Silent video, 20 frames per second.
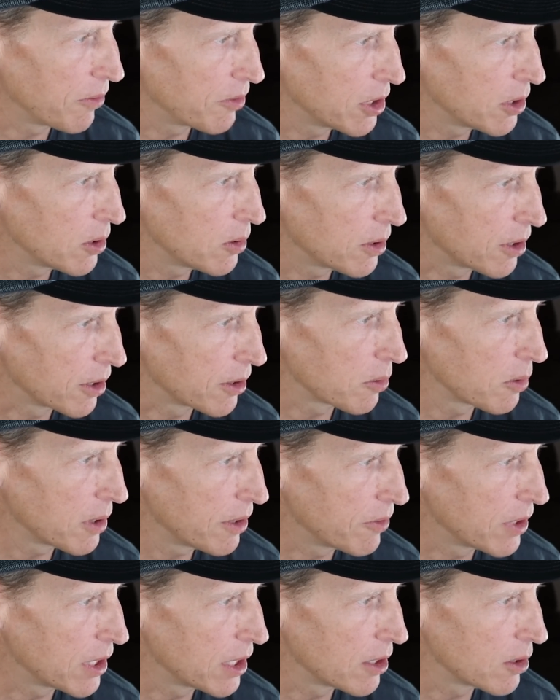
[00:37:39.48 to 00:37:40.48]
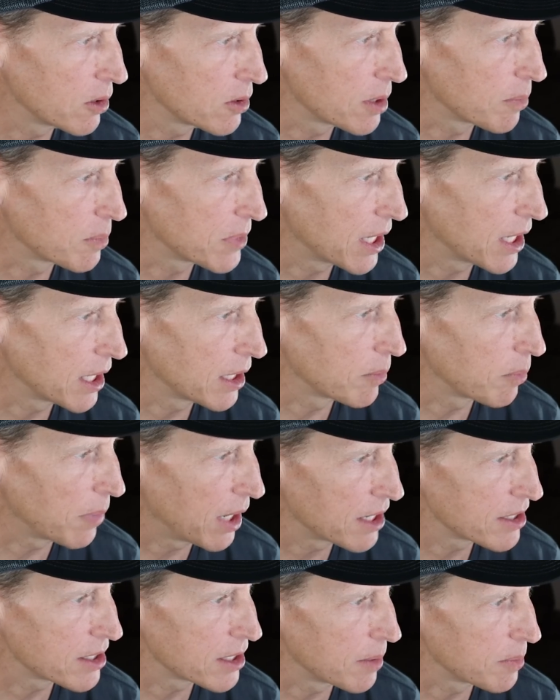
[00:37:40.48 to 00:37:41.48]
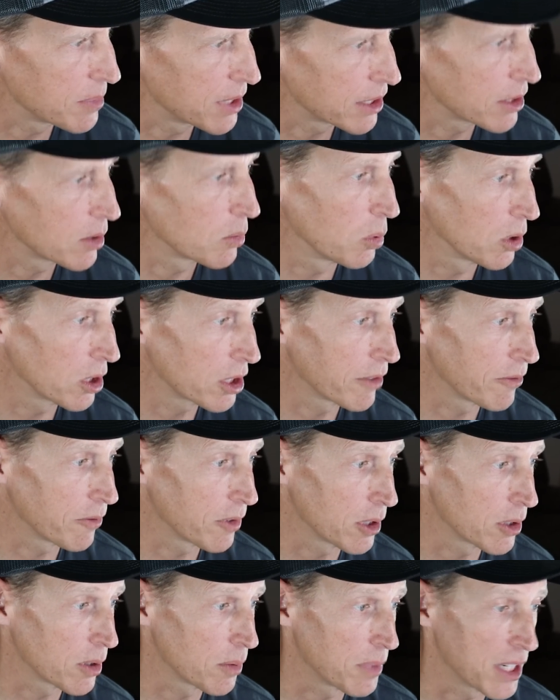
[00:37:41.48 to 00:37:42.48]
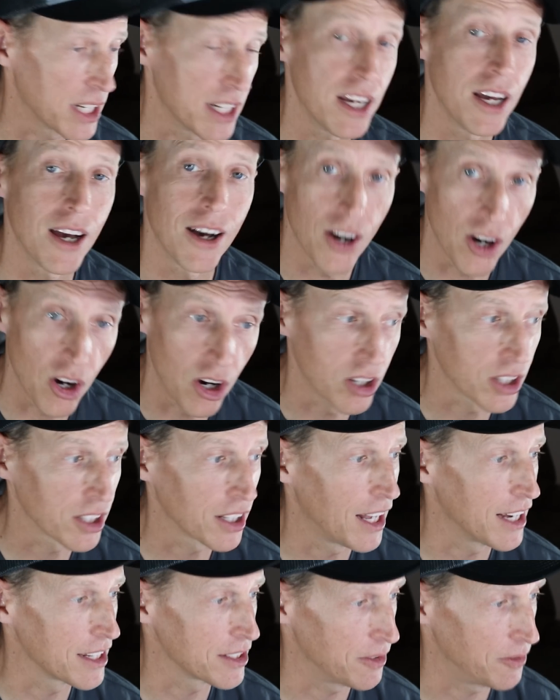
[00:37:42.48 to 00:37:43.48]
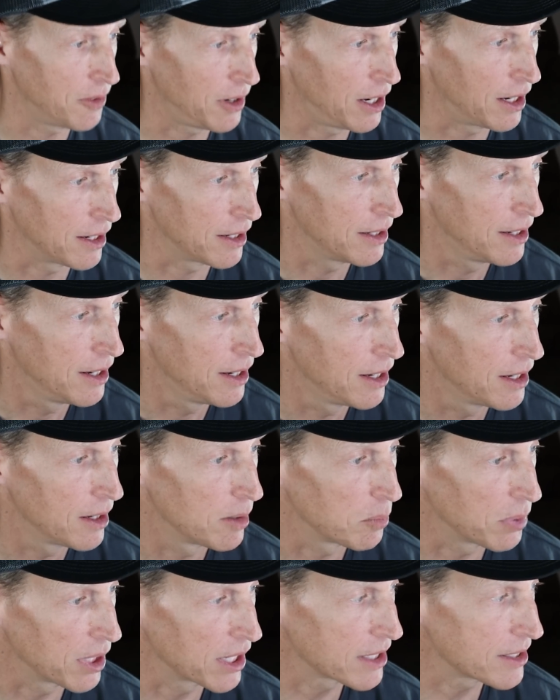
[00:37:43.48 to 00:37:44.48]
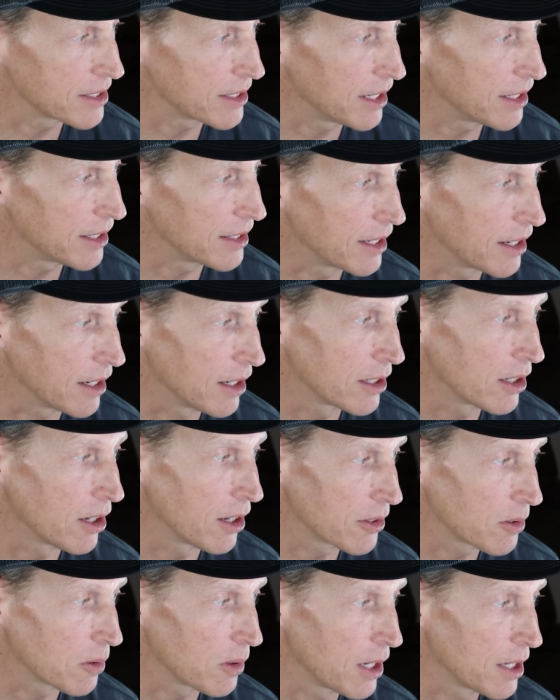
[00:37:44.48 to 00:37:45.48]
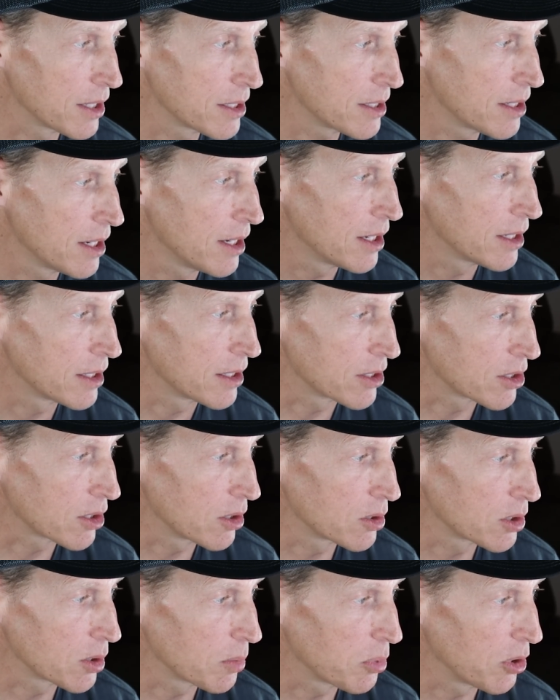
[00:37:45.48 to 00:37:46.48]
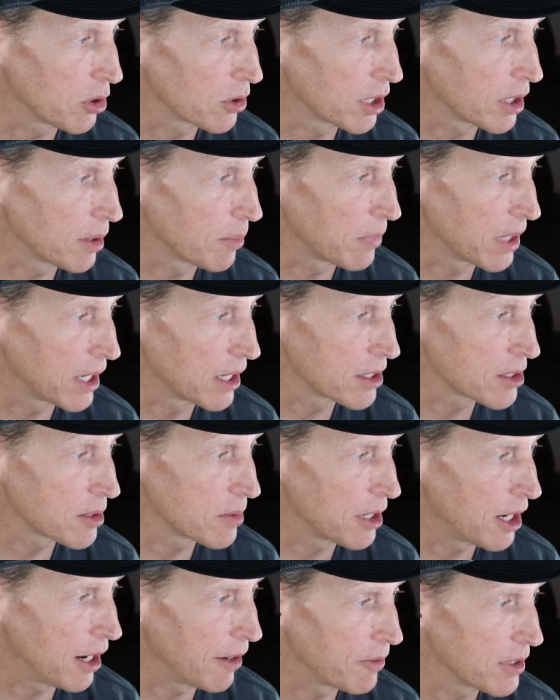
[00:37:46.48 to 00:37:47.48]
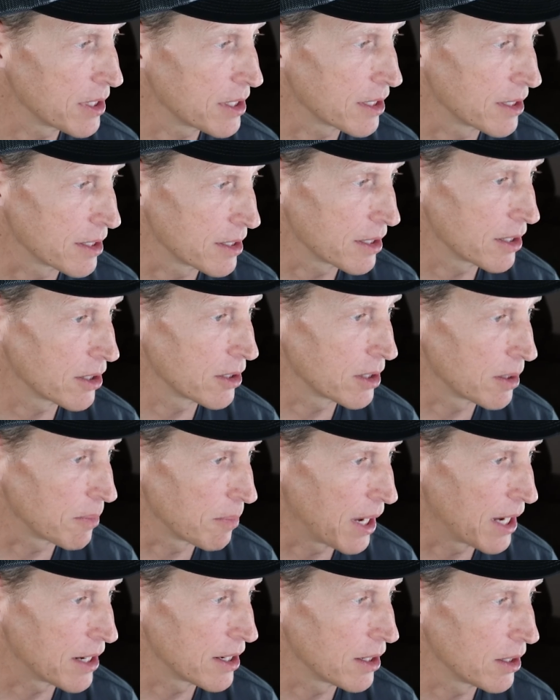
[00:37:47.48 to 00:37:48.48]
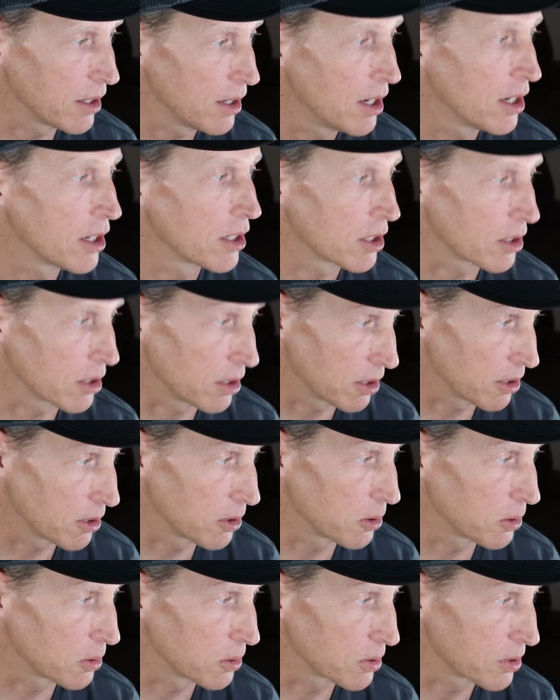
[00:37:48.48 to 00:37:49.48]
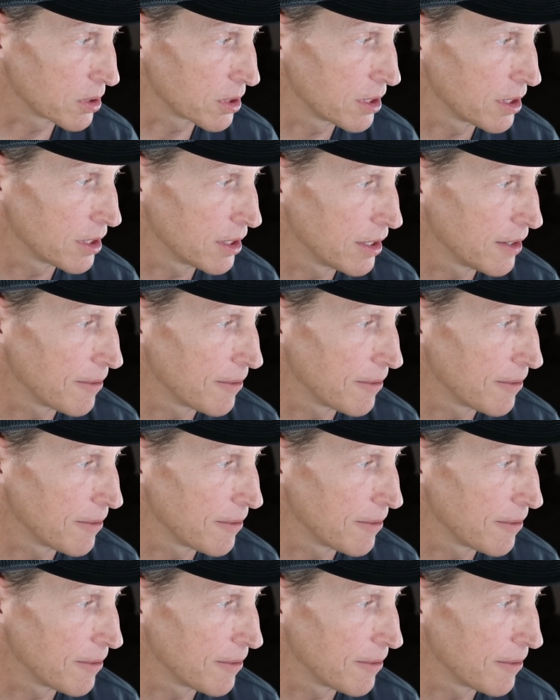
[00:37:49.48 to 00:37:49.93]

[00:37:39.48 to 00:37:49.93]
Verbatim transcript: review, the three videos obtained by subject were confirmed to be unclassified. Blank stated the unauthorized disclosure program management office considered the matter closed.